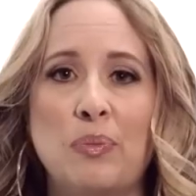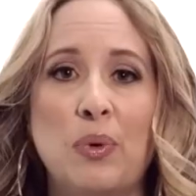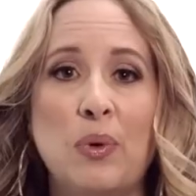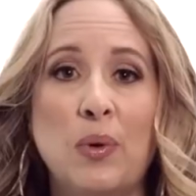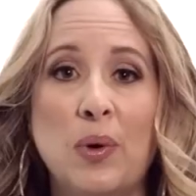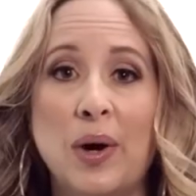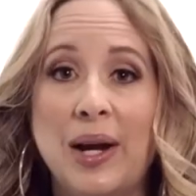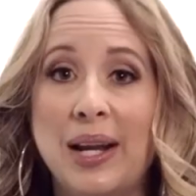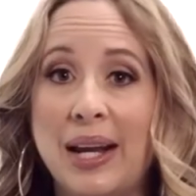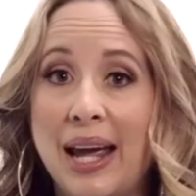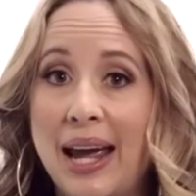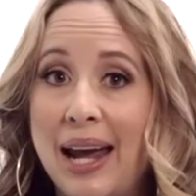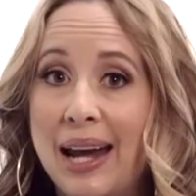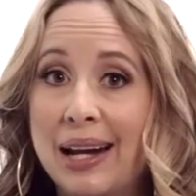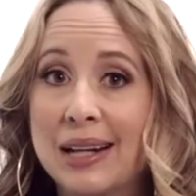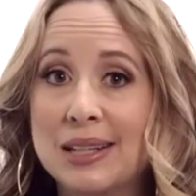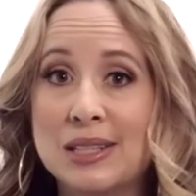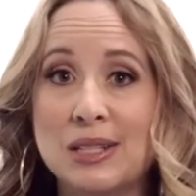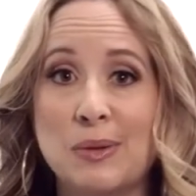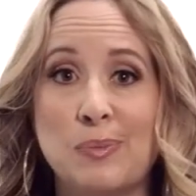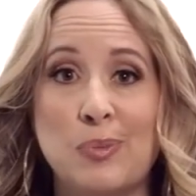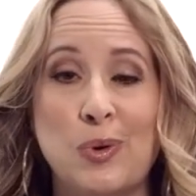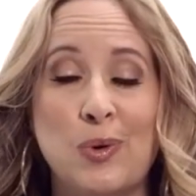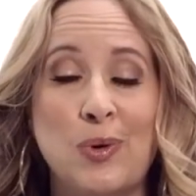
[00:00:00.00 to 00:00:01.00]
point A
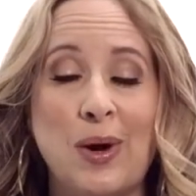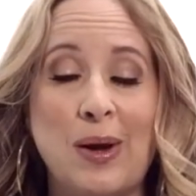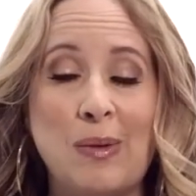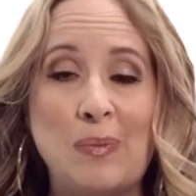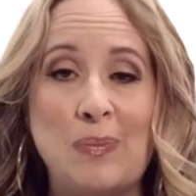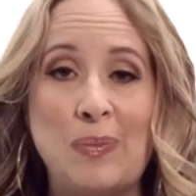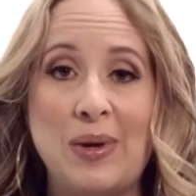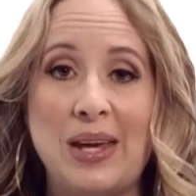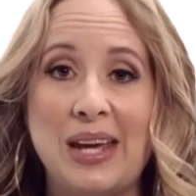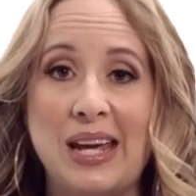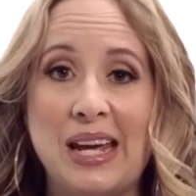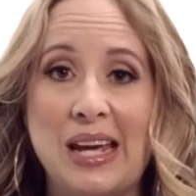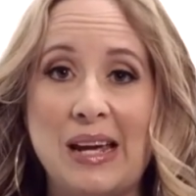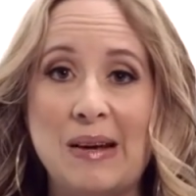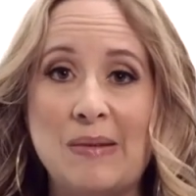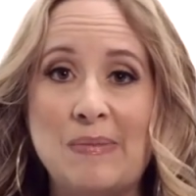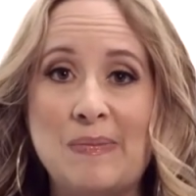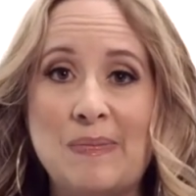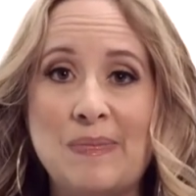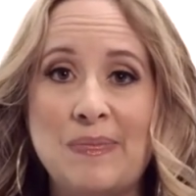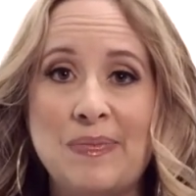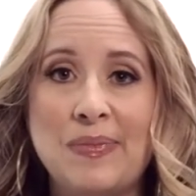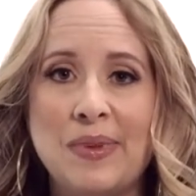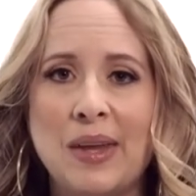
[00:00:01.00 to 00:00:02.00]
to point B,
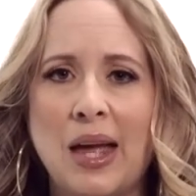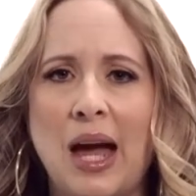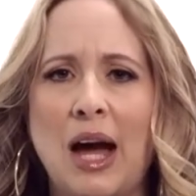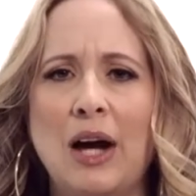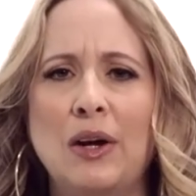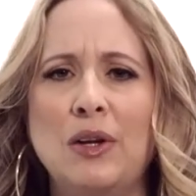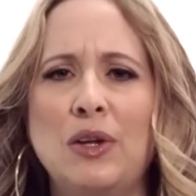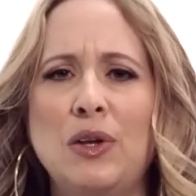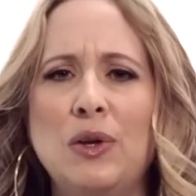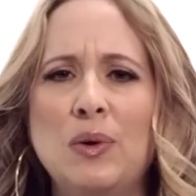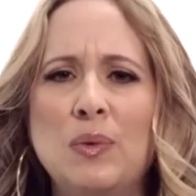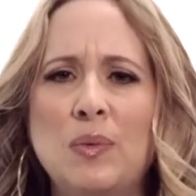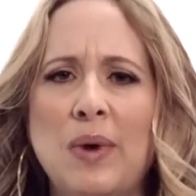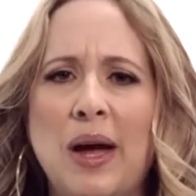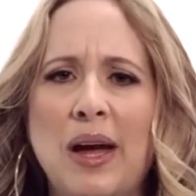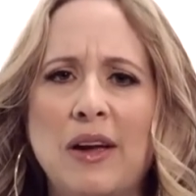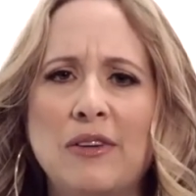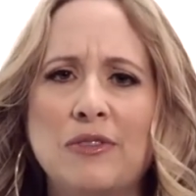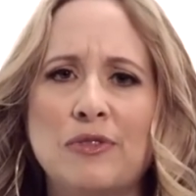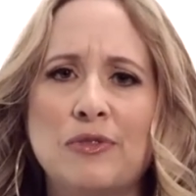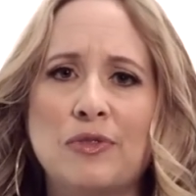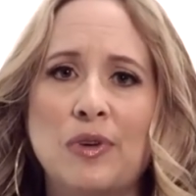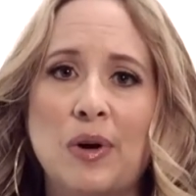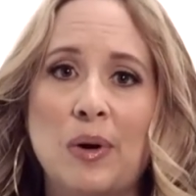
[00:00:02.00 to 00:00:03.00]
how you
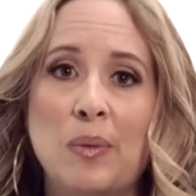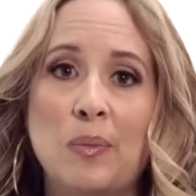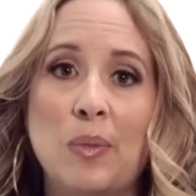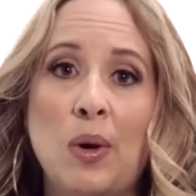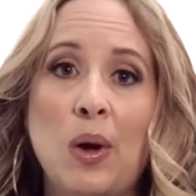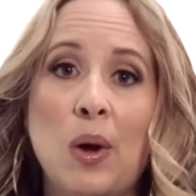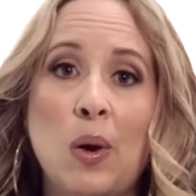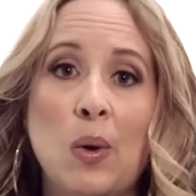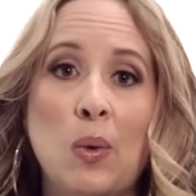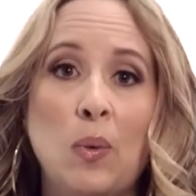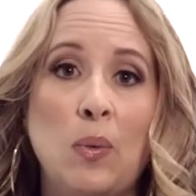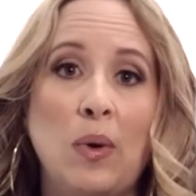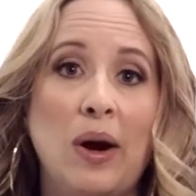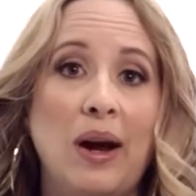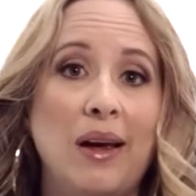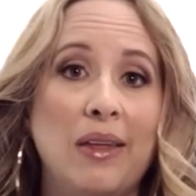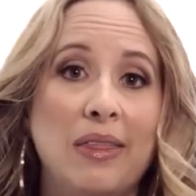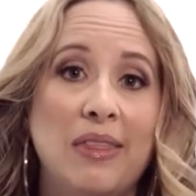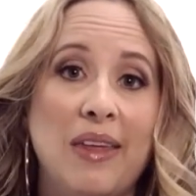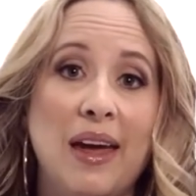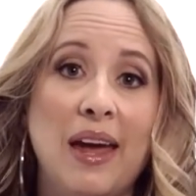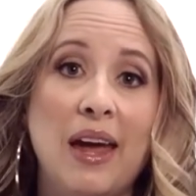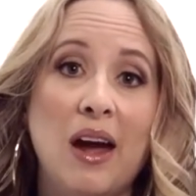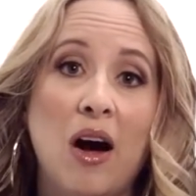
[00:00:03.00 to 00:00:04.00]
went from where
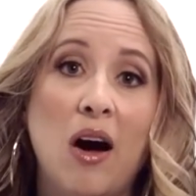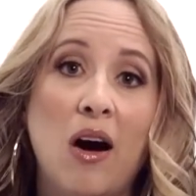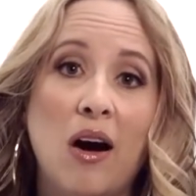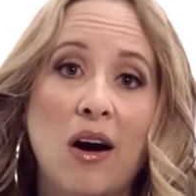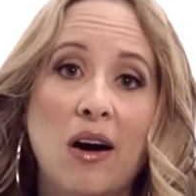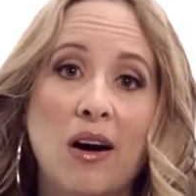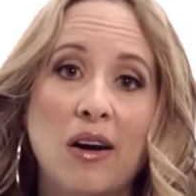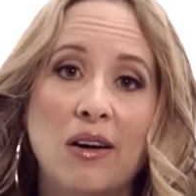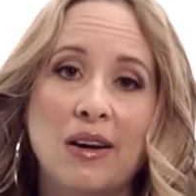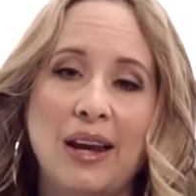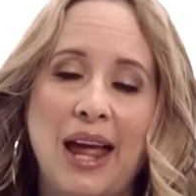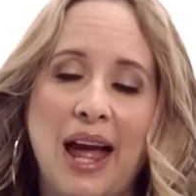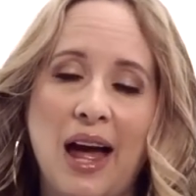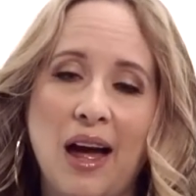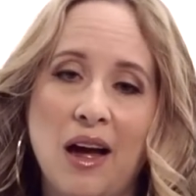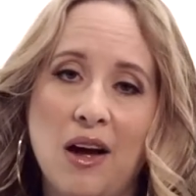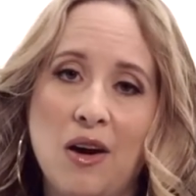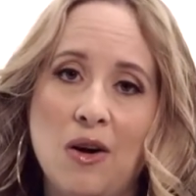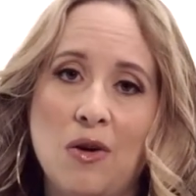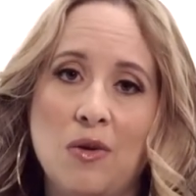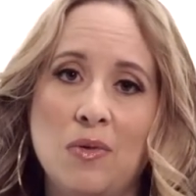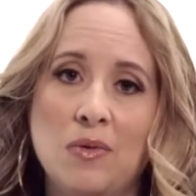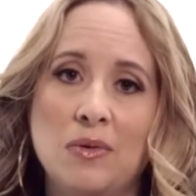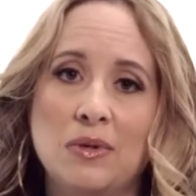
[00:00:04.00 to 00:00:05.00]
they are
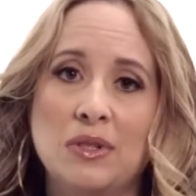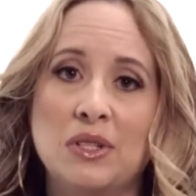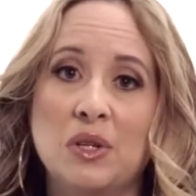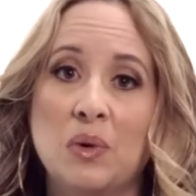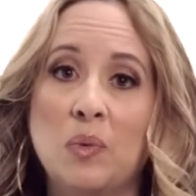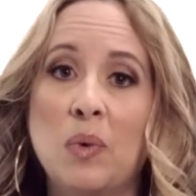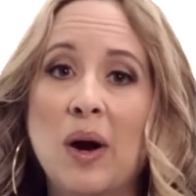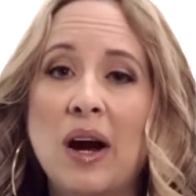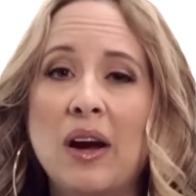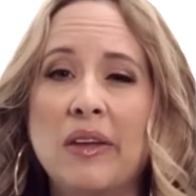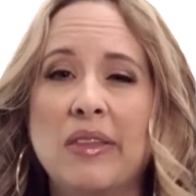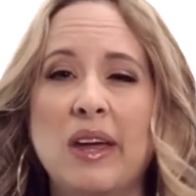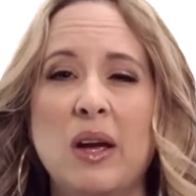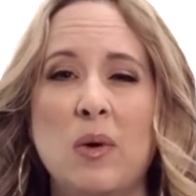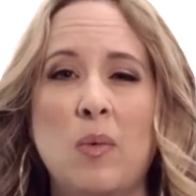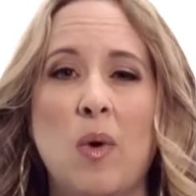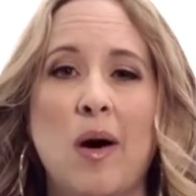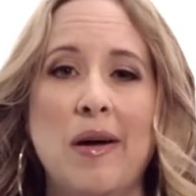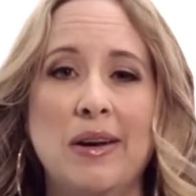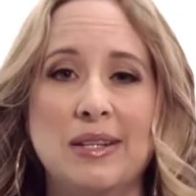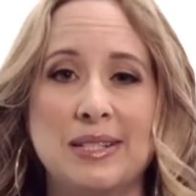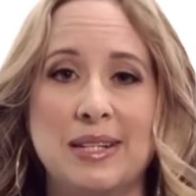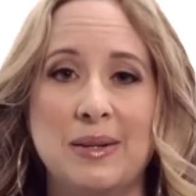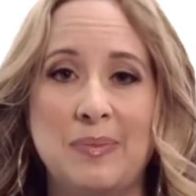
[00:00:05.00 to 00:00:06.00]
now to where they
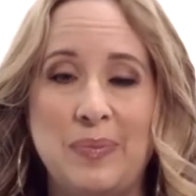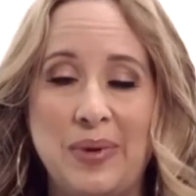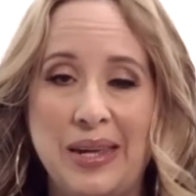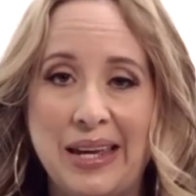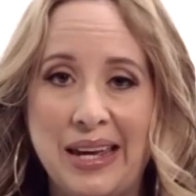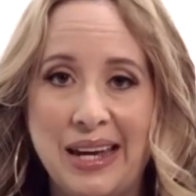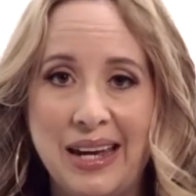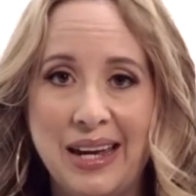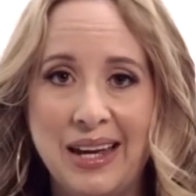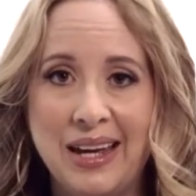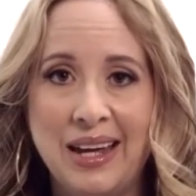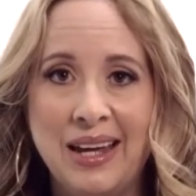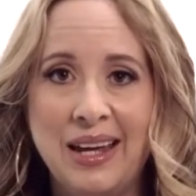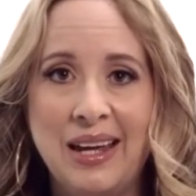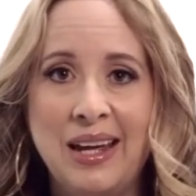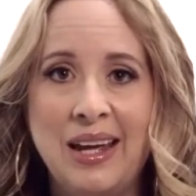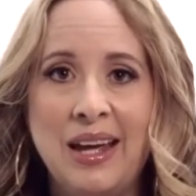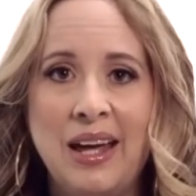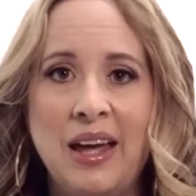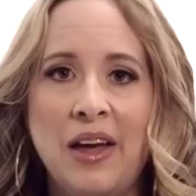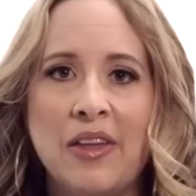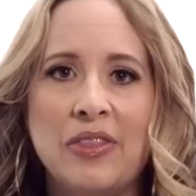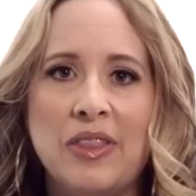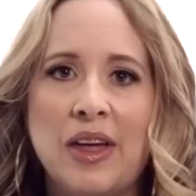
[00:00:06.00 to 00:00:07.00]
want to be,
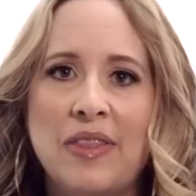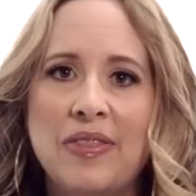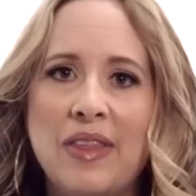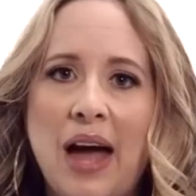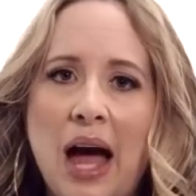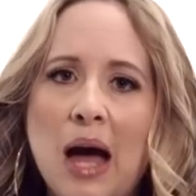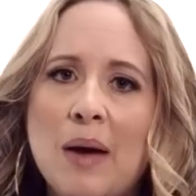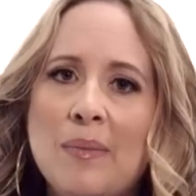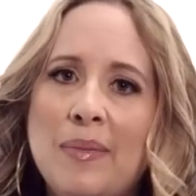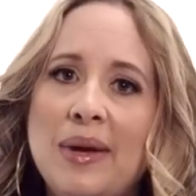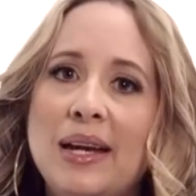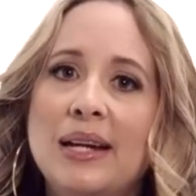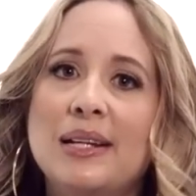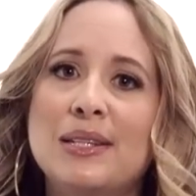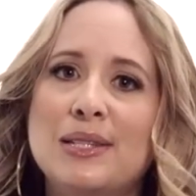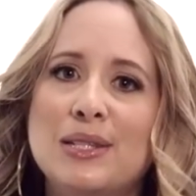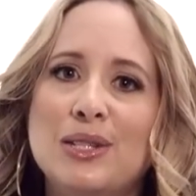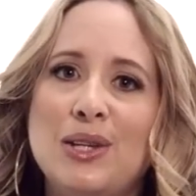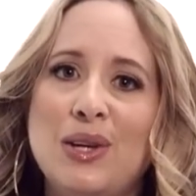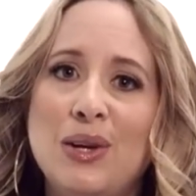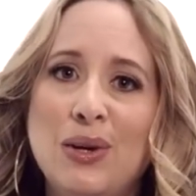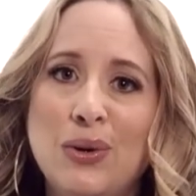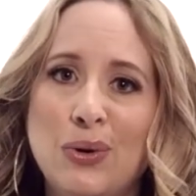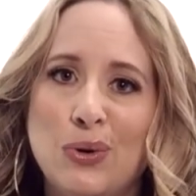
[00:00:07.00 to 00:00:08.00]
then that
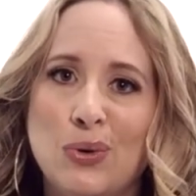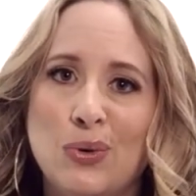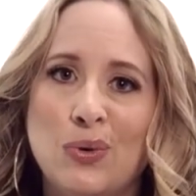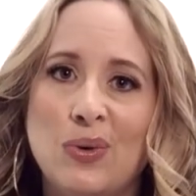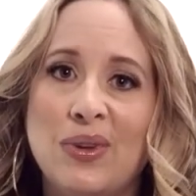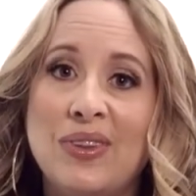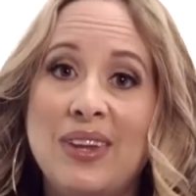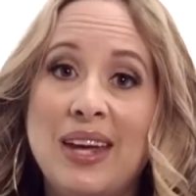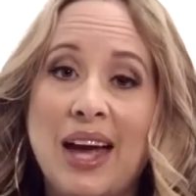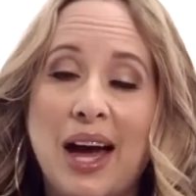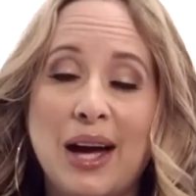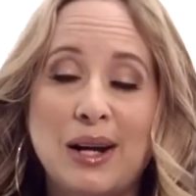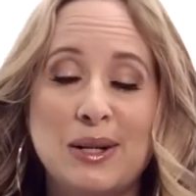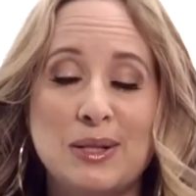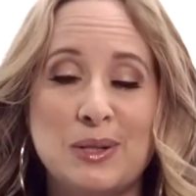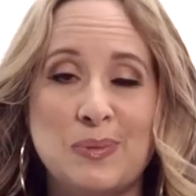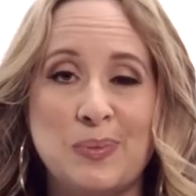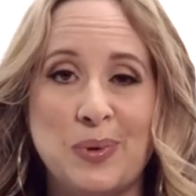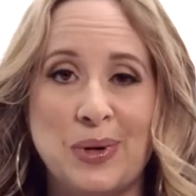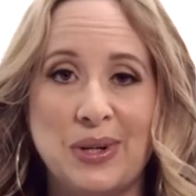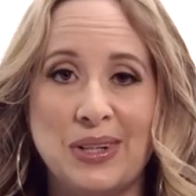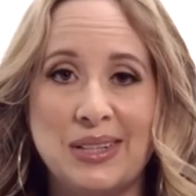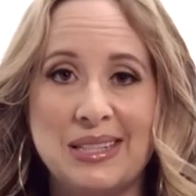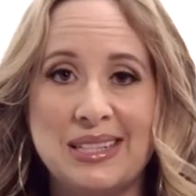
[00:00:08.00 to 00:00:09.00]
makes you the
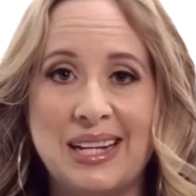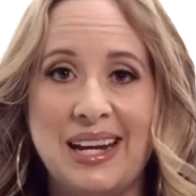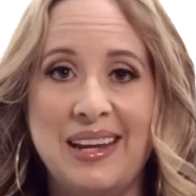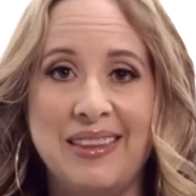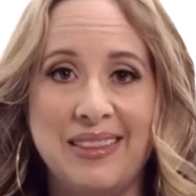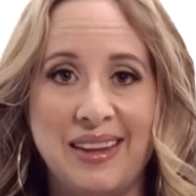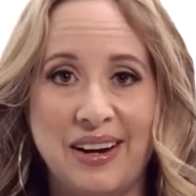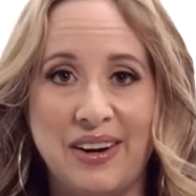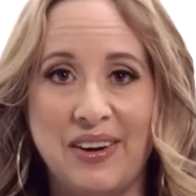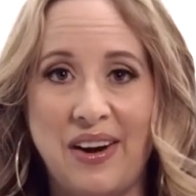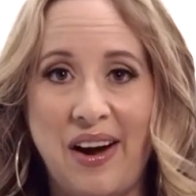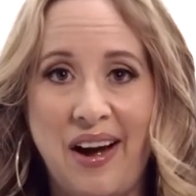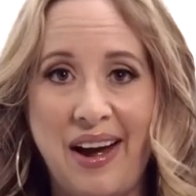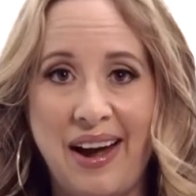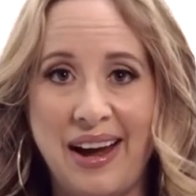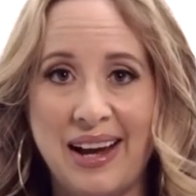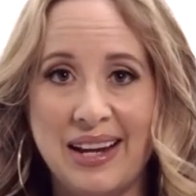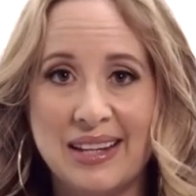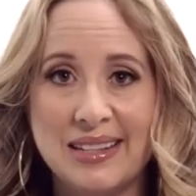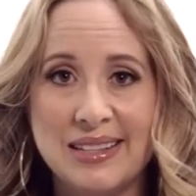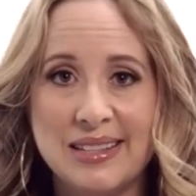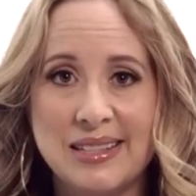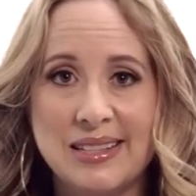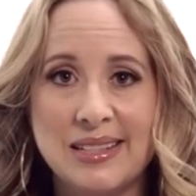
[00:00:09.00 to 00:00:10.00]
expert in their
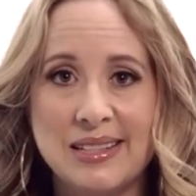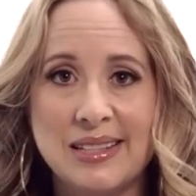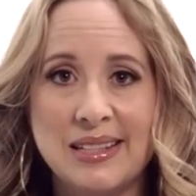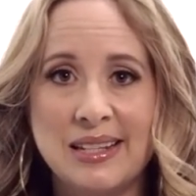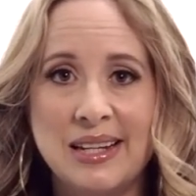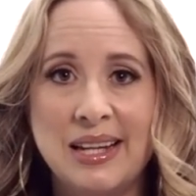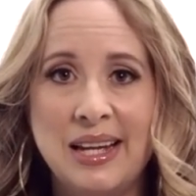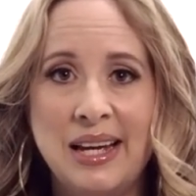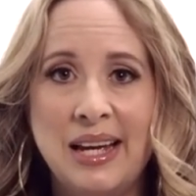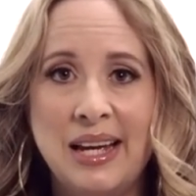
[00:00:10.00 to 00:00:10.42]
eyes.